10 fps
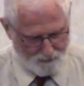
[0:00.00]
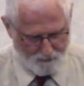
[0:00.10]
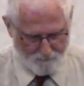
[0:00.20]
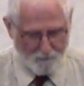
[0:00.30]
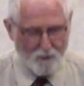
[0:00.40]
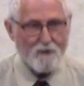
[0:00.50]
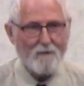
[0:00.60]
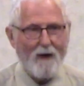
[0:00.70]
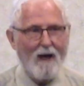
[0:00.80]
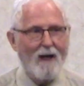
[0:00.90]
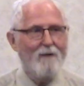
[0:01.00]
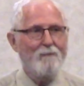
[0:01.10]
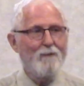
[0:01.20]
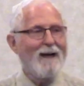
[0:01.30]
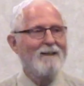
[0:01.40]
verse 5.
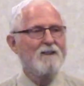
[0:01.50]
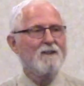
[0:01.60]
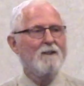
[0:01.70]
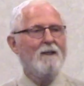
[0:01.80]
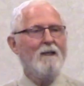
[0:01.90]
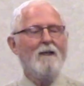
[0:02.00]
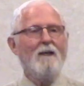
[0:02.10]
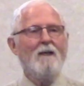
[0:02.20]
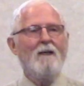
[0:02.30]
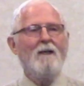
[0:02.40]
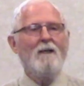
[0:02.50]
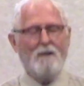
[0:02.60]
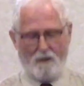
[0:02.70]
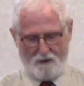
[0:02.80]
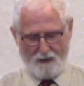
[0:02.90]
That's the
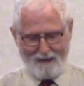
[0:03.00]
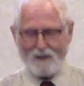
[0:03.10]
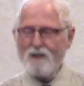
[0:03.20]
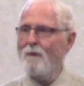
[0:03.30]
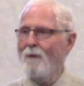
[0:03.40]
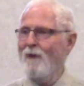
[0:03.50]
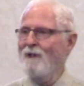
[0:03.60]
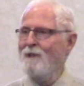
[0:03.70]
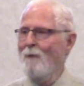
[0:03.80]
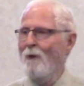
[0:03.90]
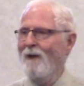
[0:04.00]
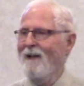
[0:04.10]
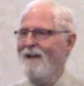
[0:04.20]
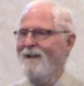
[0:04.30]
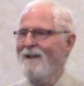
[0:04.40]
text for this morning.
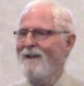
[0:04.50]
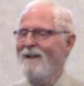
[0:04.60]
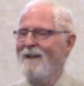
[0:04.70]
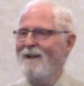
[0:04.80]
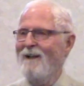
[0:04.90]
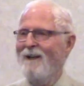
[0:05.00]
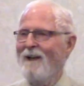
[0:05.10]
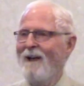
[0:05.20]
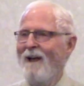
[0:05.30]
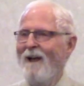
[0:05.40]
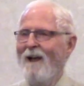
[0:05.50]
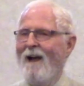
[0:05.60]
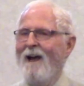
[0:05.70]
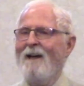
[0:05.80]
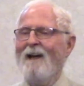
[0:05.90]

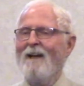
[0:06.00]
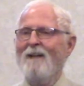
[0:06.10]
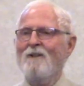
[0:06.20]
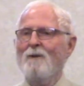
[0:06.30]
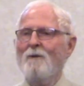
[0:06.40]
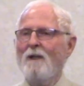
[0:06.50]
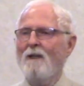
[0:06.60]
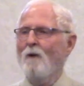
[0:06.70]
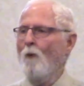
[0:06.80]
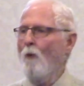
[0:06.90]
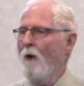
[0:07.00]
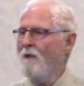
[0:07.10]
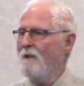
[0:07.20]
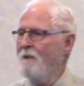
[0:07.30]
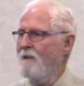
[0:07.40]
And I'd like to read it one,
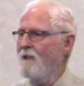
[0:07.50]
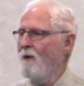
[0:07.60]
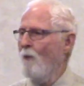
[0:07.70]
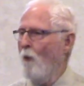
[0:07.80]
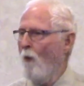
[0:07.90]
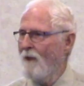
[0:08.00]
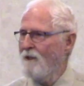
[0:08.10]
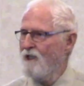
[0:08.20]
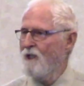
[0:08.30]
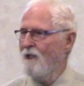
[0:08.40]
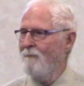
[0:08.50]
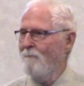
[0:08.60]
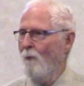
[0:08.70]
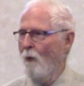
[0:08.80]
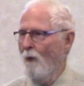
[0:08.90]
once
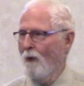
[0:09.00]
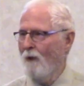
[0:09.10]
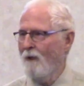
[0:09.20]
more.